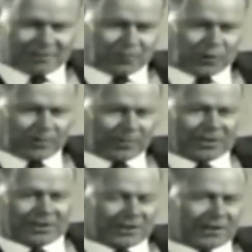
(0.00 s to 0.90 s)
the
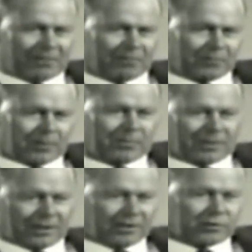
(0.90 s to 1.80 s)
formula came from
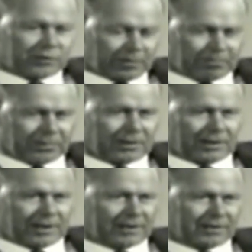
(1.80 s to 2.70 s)
a ship that
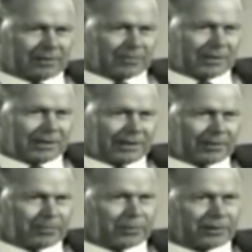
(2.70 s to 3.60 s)
landed at my
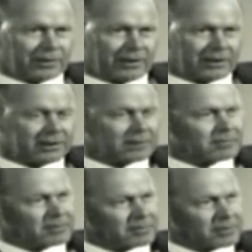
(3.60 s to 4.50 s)
airport in
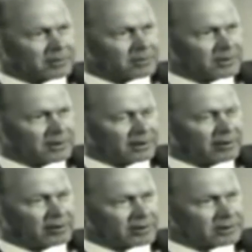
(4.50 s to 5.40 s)
1953 on
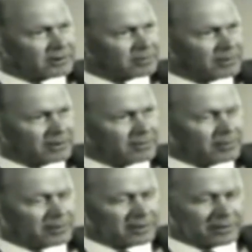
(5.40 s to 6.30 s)
August the
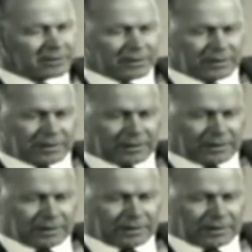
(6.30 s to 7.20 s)
24th,
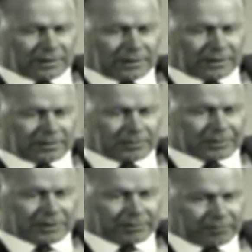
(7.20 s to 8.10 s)
uh,
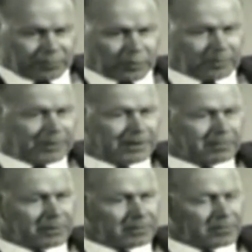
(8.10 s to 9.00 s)
which had four
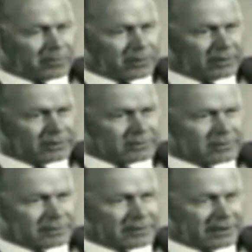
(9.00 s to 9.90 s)
people aboard it
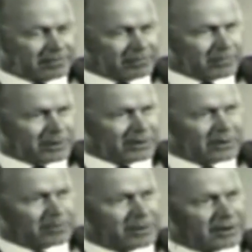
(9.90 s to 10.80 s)
that came from
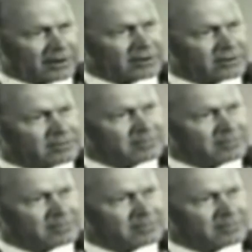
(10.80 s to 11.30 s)
another planet.